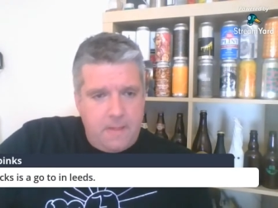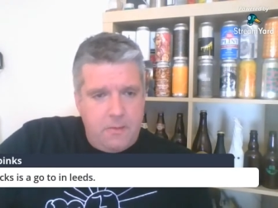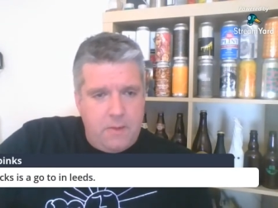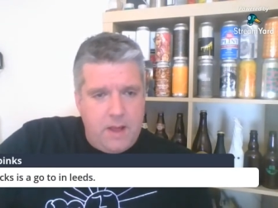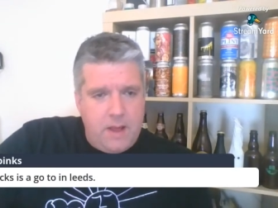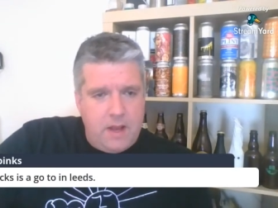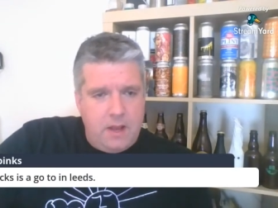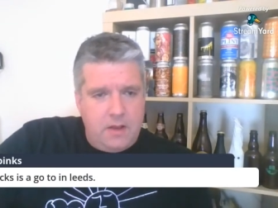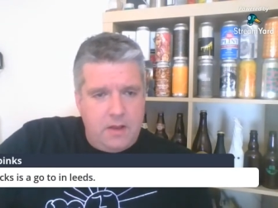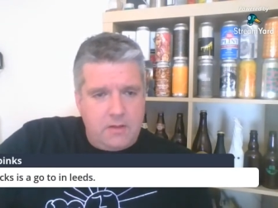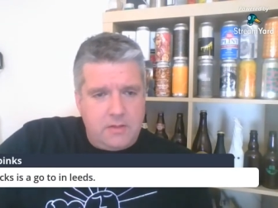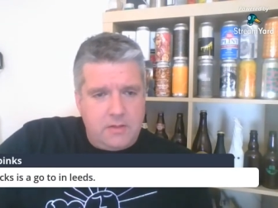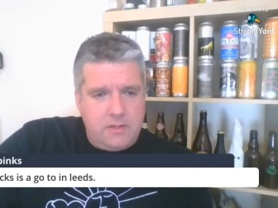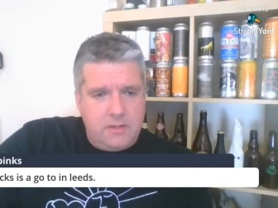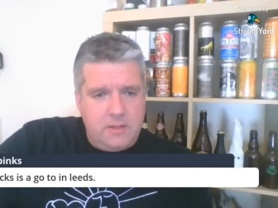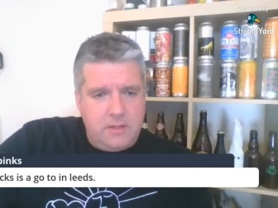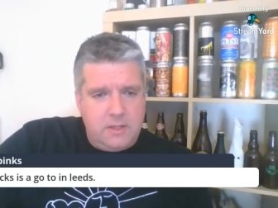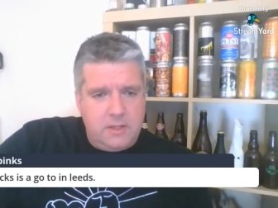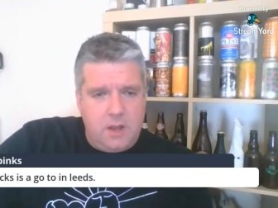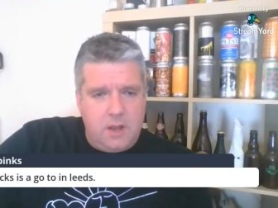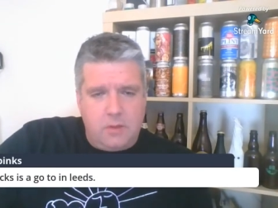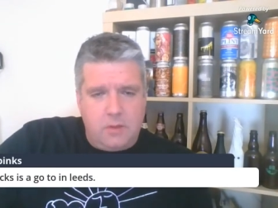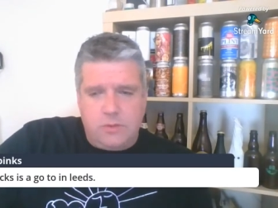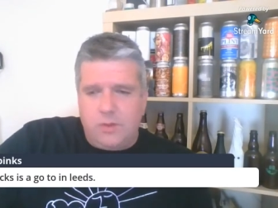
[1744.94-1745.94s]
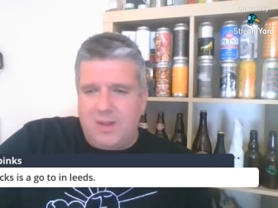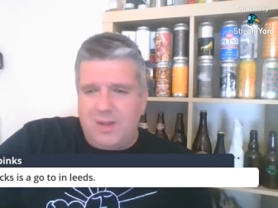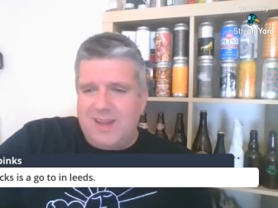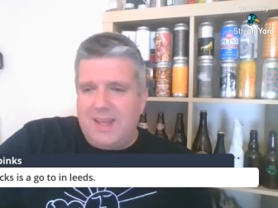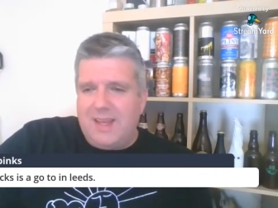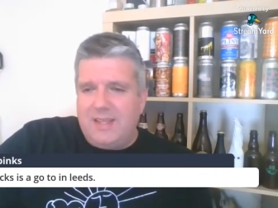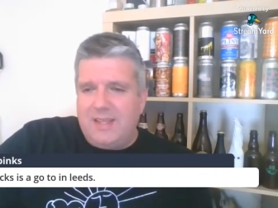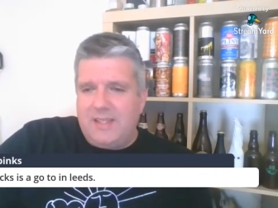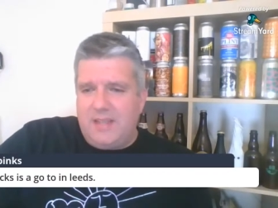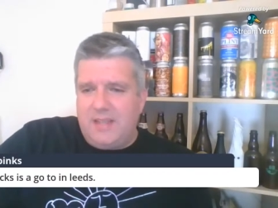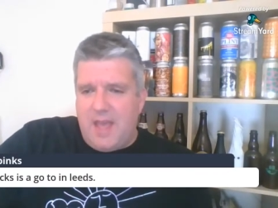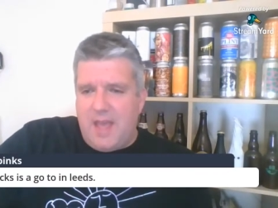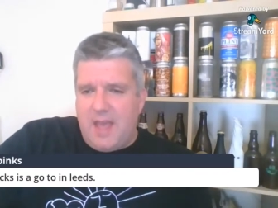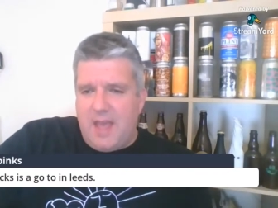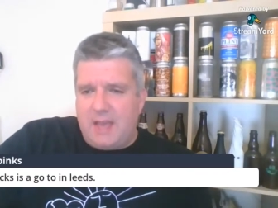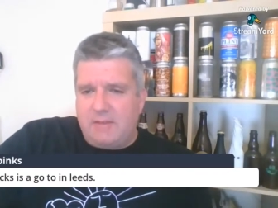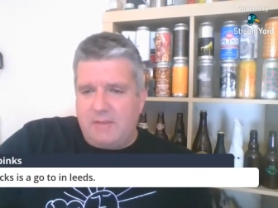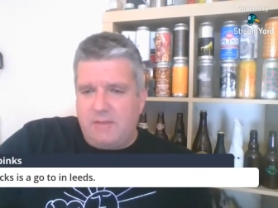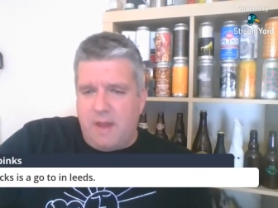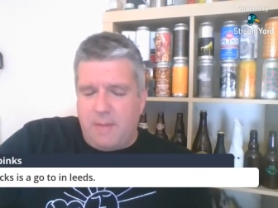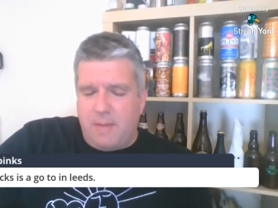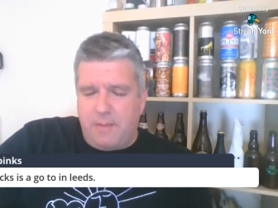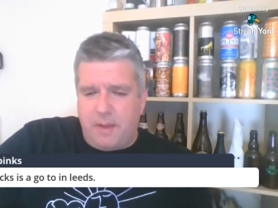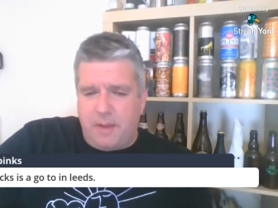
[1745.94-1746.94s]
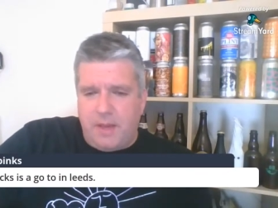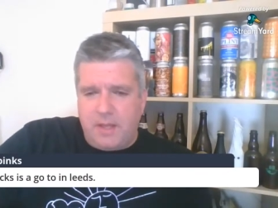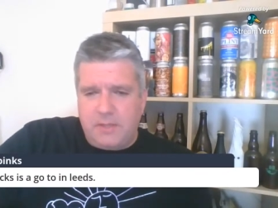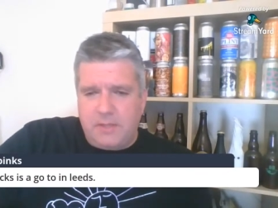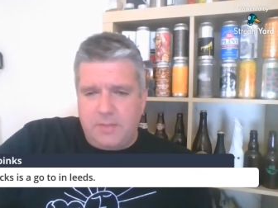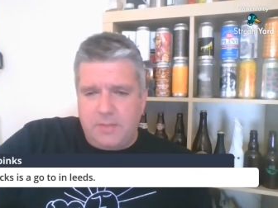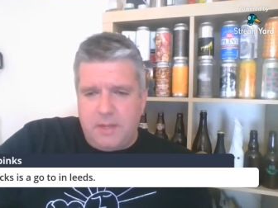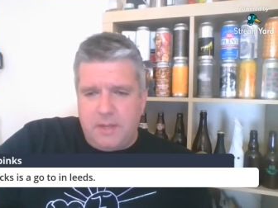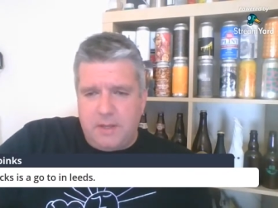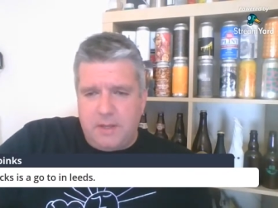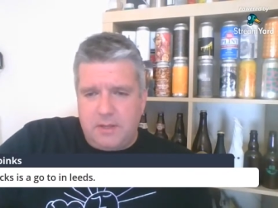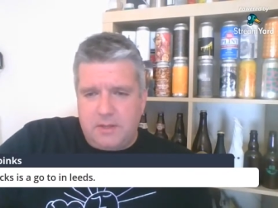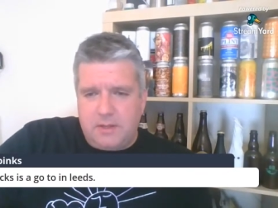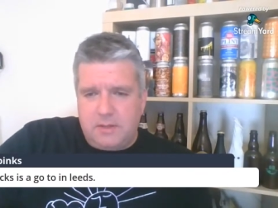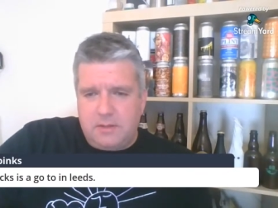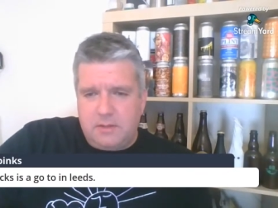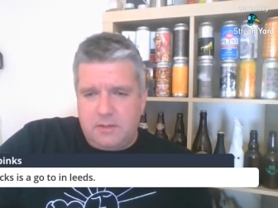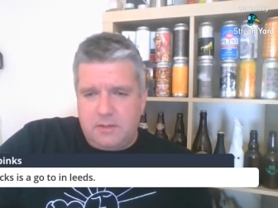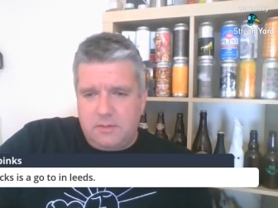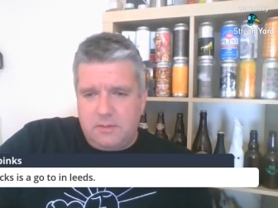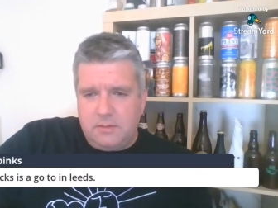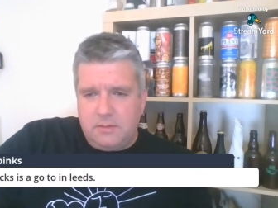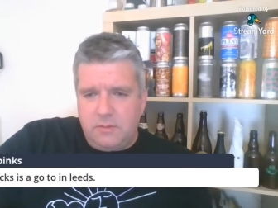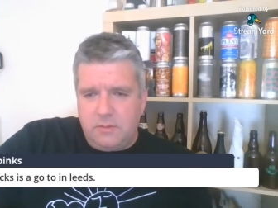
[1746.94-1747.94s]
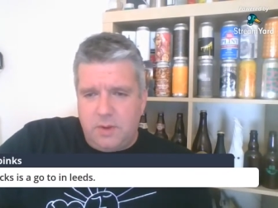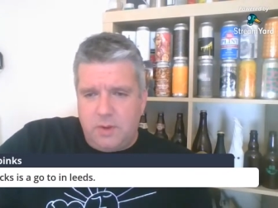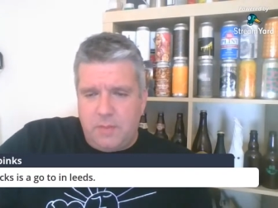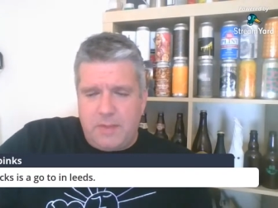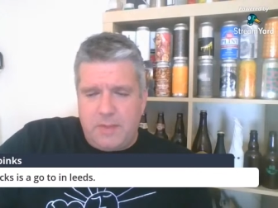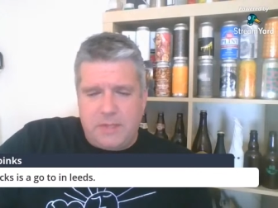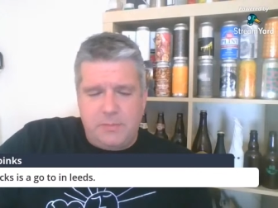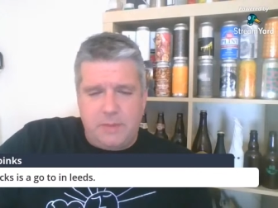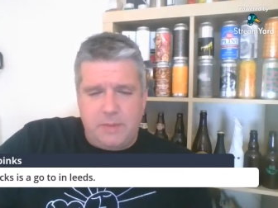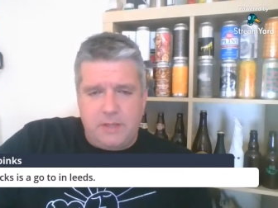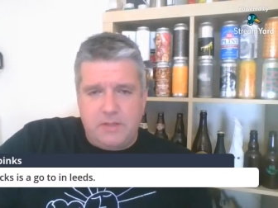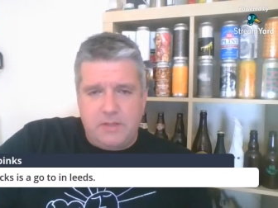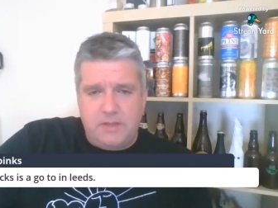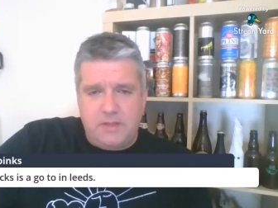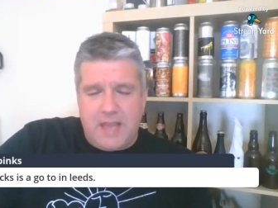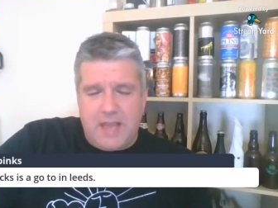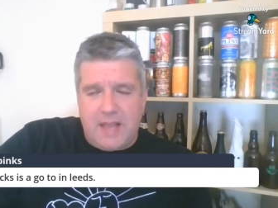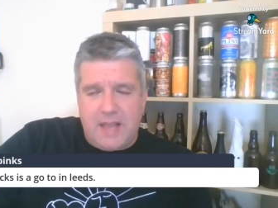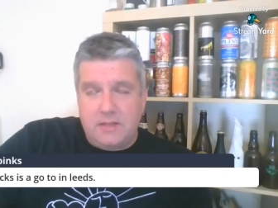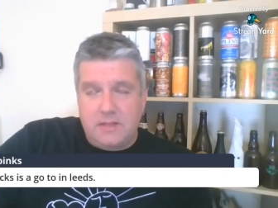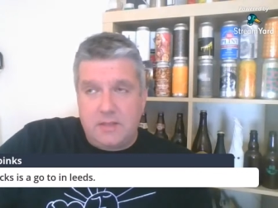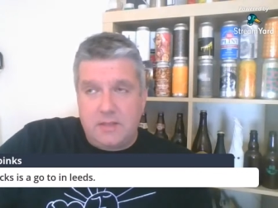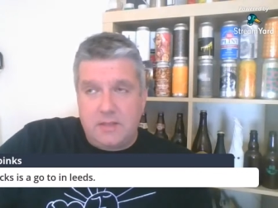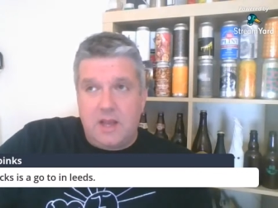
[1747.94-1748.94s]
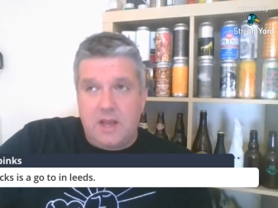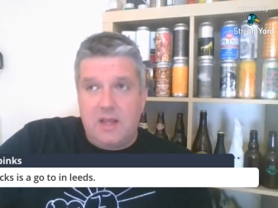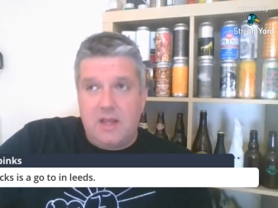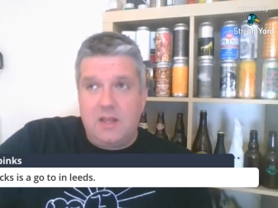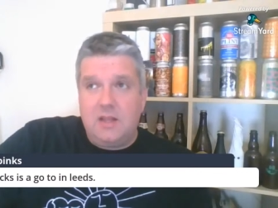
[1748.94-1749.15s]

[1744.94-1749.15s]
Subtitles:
White House is a go-to in Leeds. Yeah, it's a great place. I mean, it's one of the best places to cask.